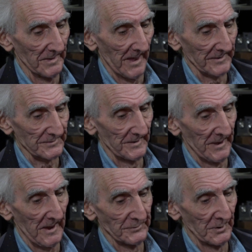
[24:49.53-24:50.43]
the next
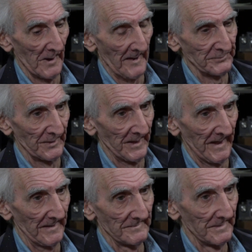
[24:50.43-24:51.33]
day or two after that.